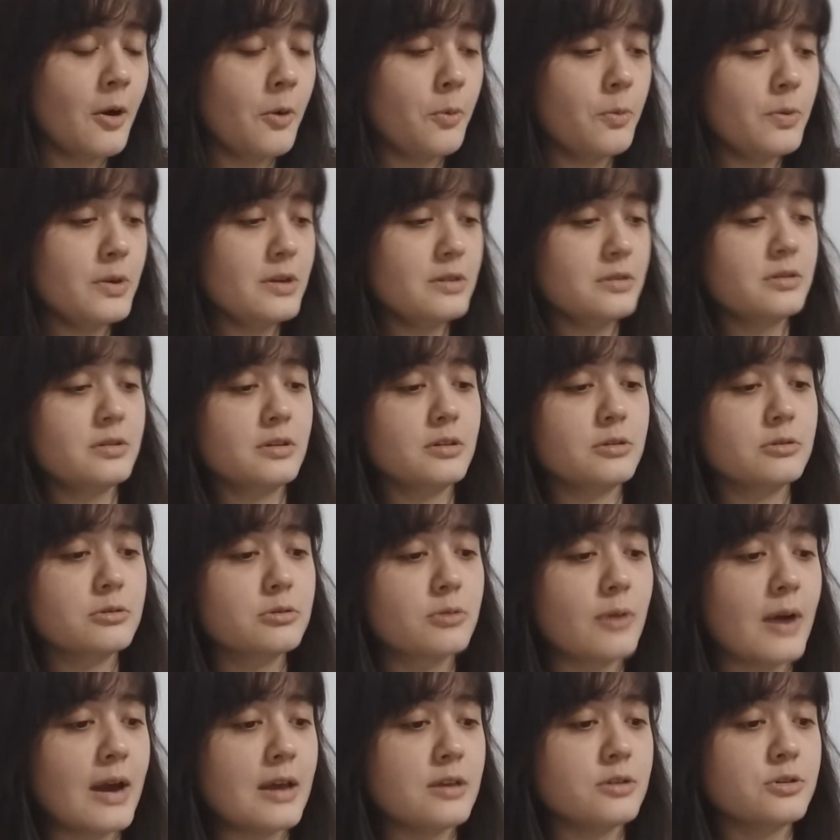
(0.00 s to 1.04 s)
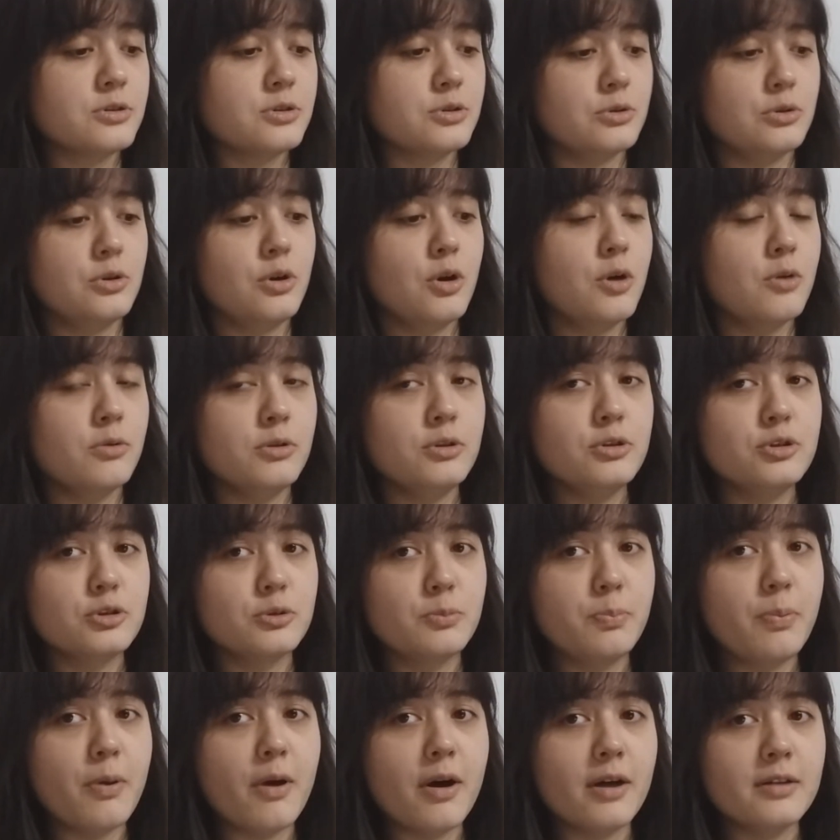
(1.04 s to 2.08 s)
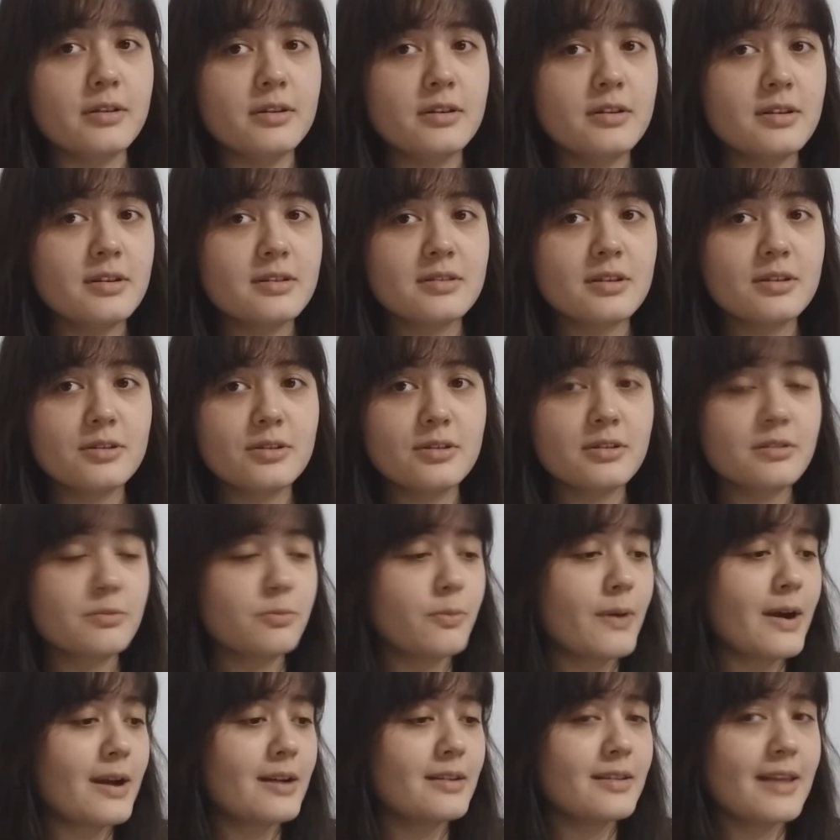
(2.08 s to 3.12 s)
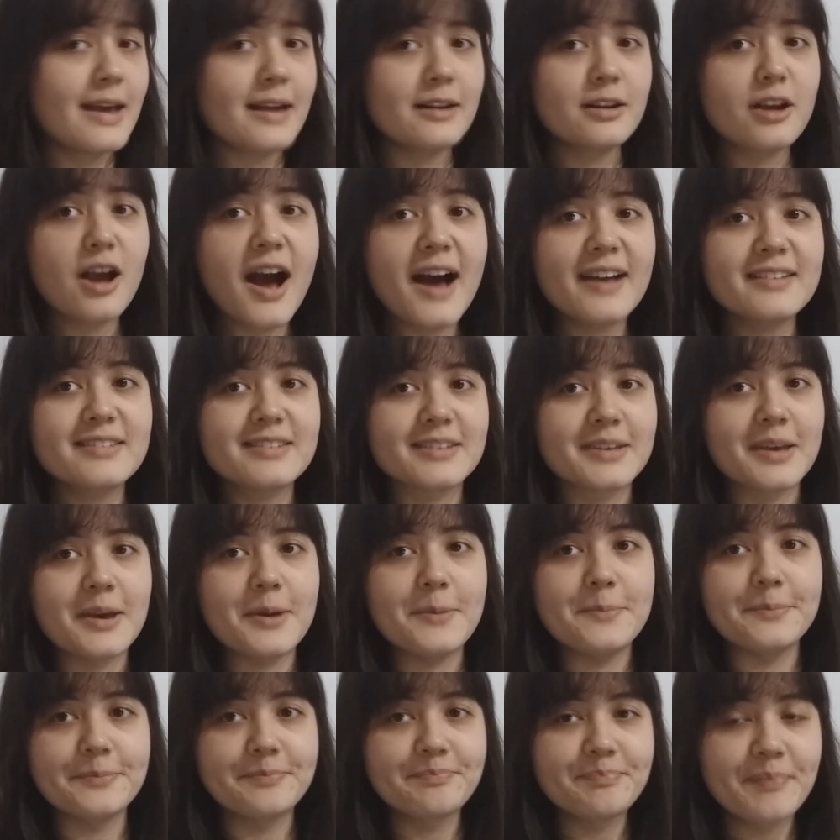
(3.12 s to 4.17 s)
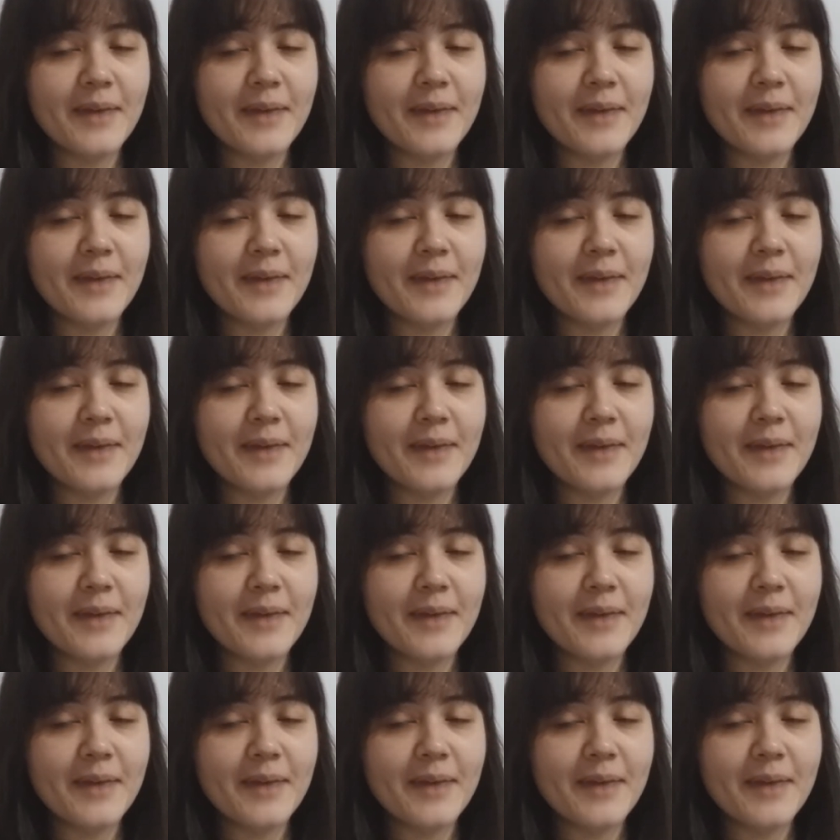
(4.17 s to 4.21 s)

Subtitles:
Winston tries to go into politics, and look where that got him.